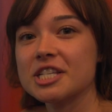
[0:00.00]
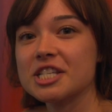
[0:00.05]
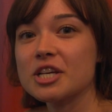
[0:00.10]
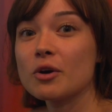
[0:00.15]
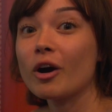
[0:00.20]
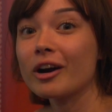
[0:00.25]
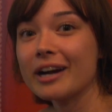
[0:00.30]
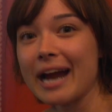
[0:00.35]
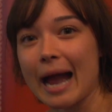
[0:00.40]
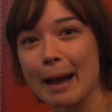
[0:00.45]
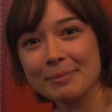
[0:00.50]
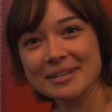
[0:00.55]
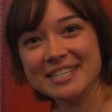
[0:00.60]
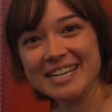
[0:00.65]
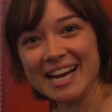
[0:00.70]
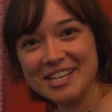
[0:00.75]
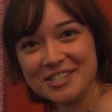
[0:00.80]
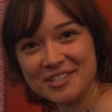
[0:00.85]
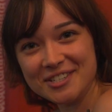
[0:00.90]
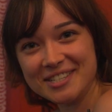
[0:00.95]
So our
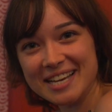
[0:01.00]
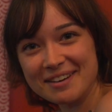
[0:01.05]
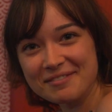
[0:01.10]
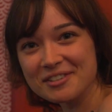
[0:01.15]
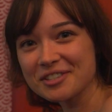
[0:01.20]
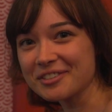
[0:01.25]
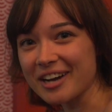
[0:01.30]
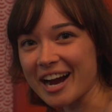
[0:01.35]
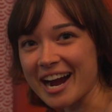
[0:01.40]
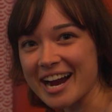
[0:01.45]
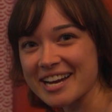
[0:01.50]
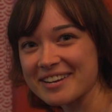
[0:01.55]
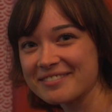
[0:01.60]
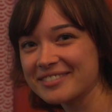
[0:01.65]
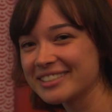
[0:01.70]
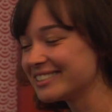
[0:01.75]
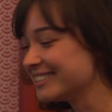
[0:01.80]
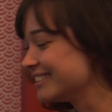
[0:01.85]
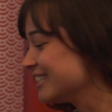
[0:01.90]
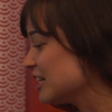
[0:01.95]
appetizers have arrived.
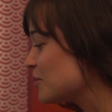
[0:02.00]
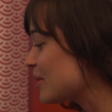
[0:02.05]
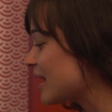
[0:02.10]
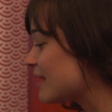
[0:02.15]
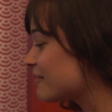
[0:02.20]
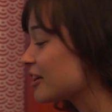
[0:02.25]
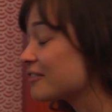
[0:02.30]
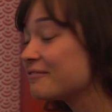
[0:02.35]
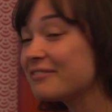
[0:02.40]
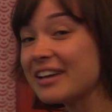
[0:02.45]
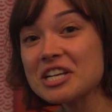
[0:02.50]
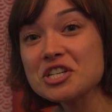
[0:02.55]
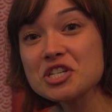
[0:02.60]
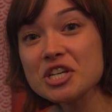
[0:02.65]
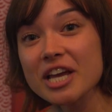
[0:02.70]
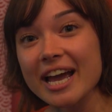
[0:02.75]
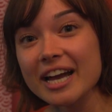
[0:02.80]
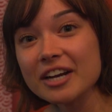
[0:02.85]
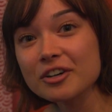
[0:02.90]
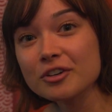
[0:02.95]
We have our veggie
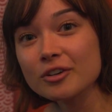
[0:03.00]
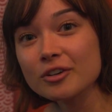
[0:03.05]
egg